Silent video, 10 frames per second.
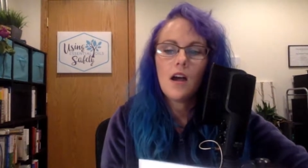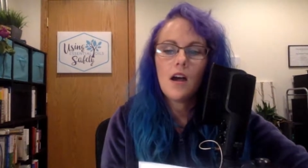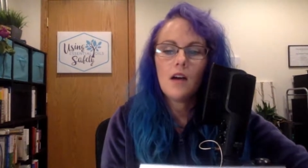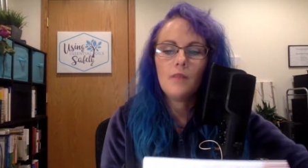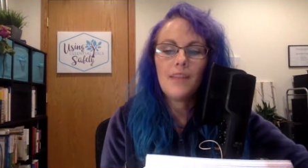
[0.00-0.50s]

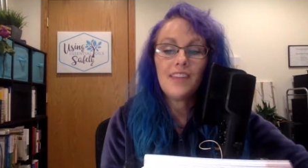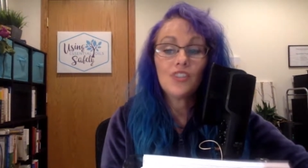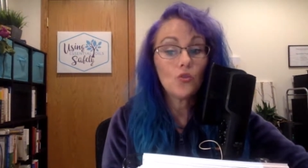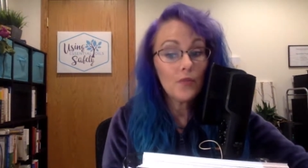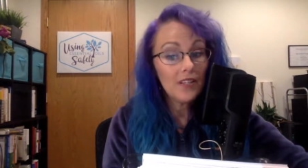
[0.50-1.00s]
a
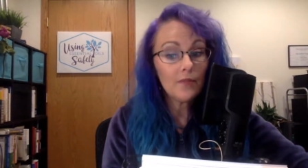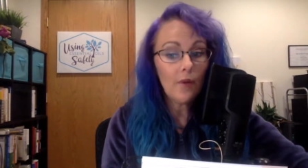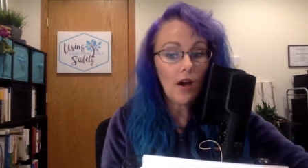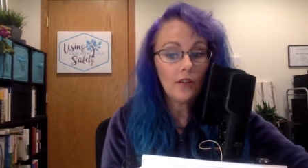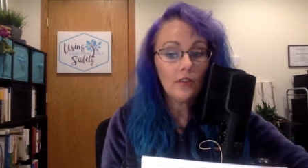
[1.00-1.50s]
squeeze
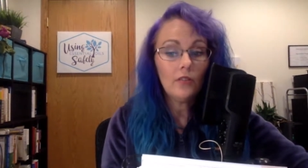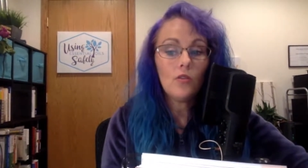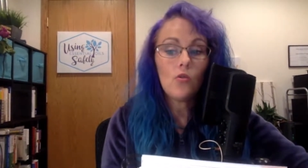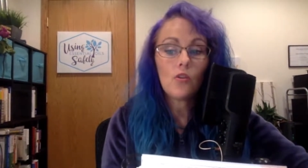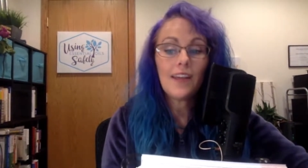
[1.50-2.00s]

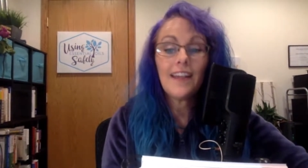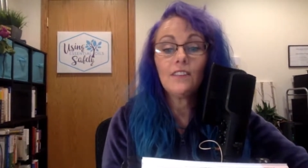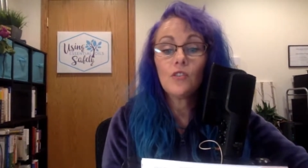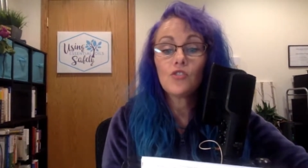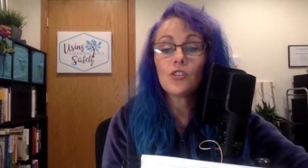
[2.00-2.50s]
bottle, or a
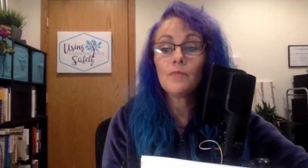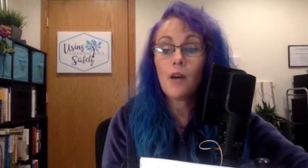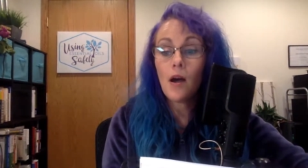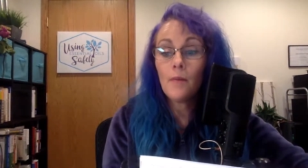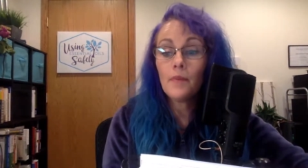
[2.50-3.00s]
lotion
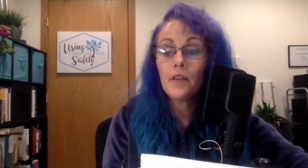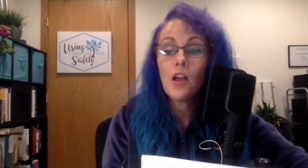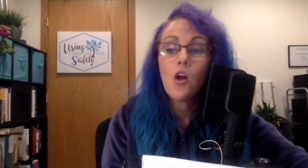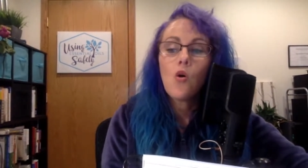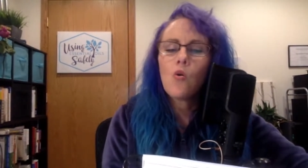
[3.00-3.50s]
pump,
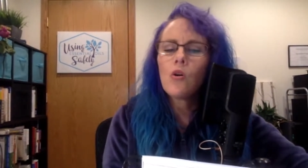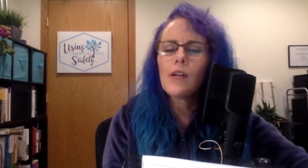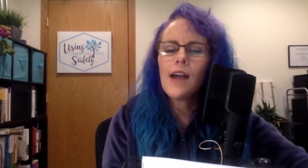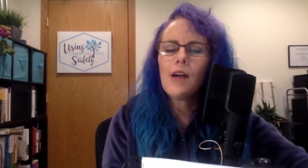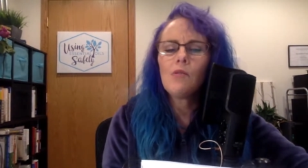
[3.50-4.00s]

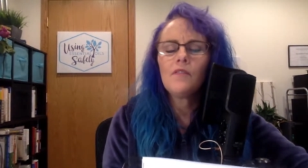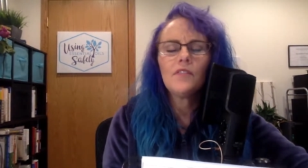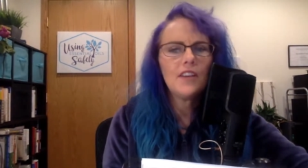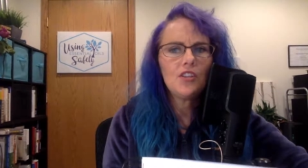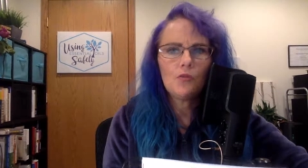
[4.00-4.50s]
or however
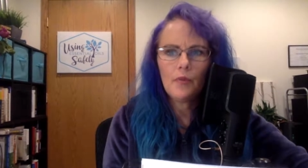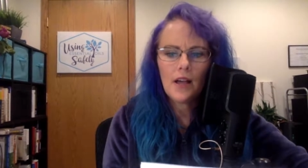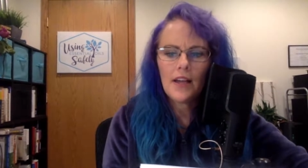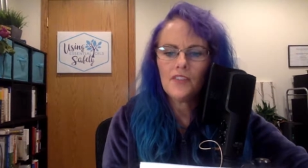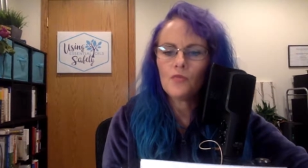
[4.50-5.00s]
that you
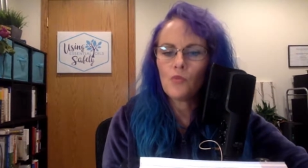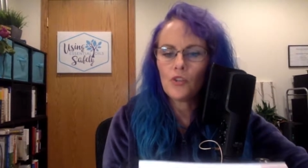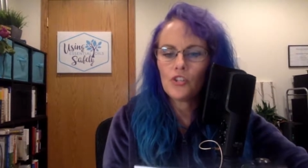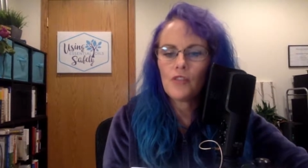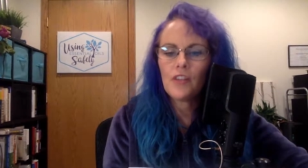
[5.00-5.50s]
apply your
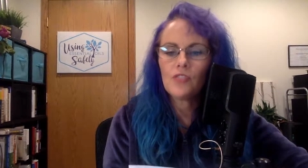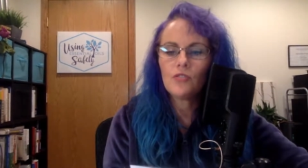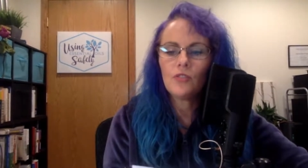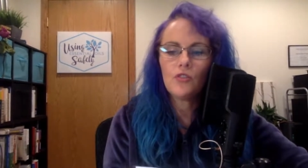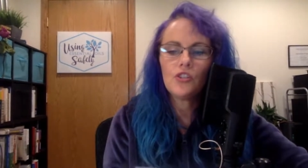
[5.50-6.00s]
moisturizer,
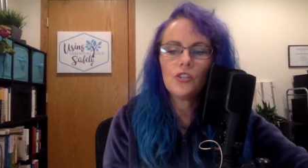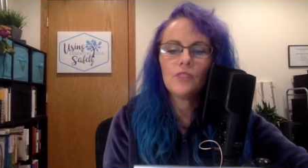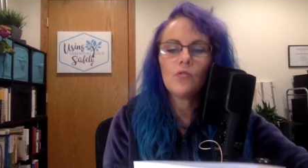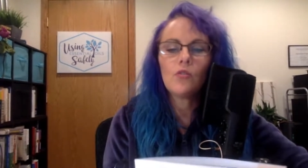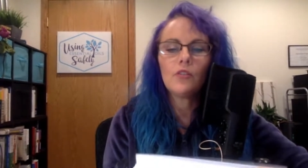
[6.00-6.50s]

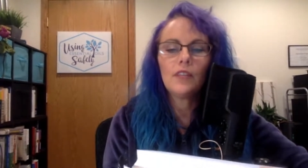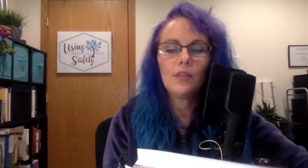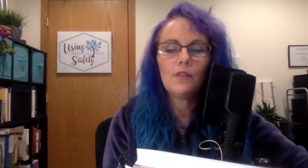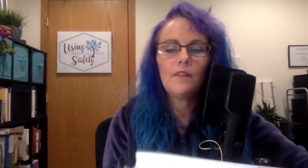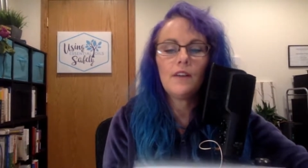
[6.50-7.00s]
lotion, or
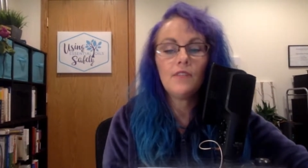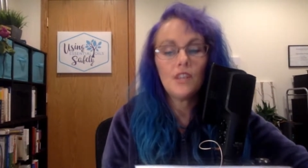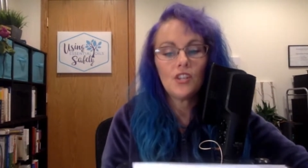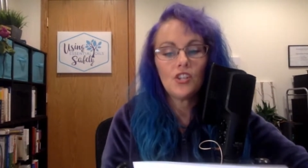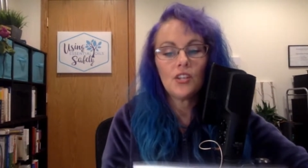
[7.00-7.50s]
liquid
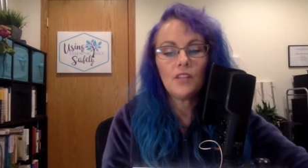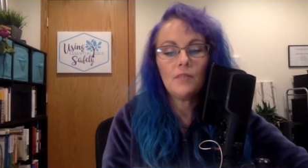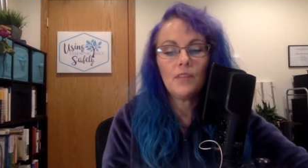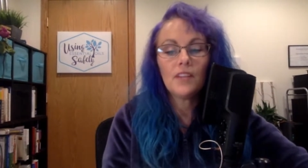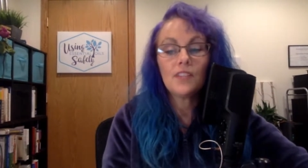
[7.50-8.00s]
foundation,
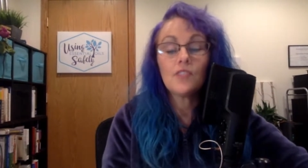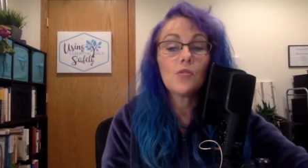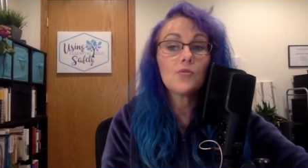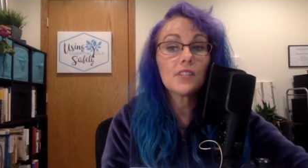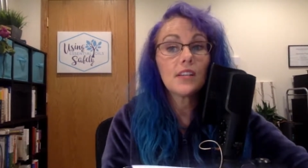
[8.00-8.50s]
because
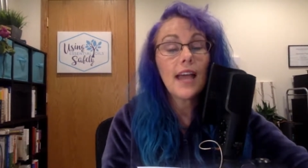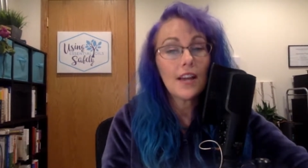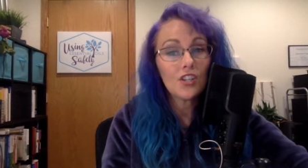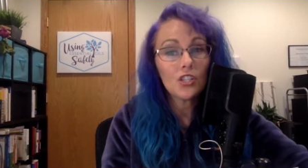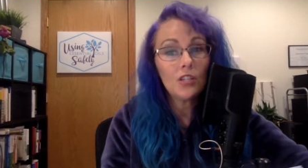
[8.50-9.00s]
those can
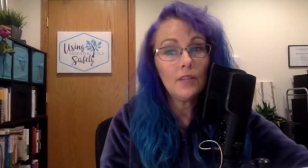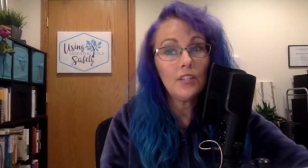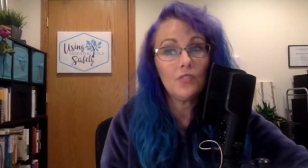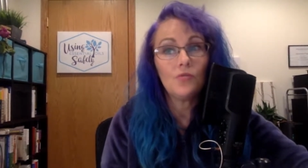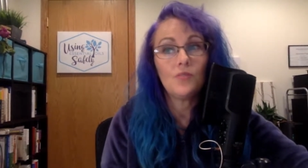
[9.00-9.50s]
actually be
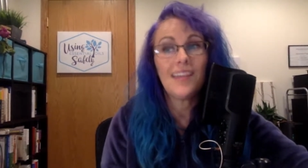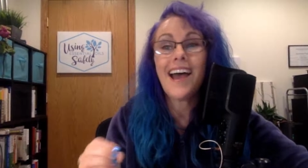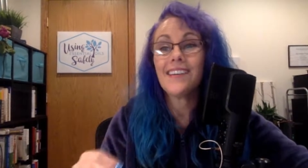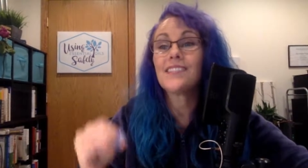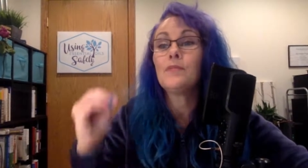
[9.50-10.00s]
used
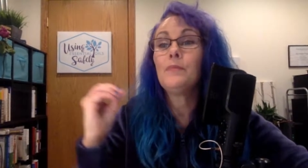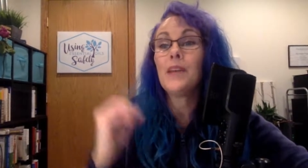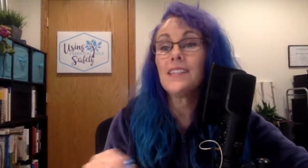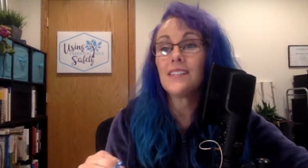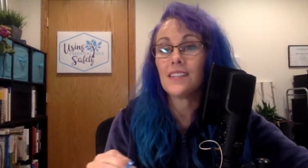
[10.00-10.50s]
as the
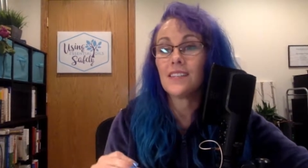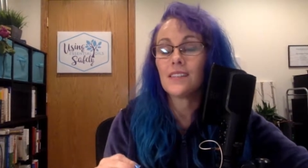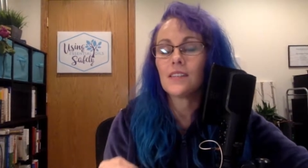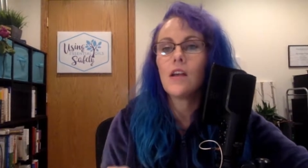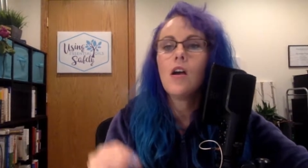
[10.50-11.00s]

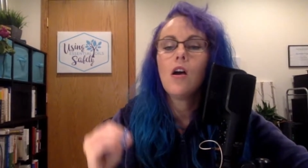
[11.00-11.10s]
basis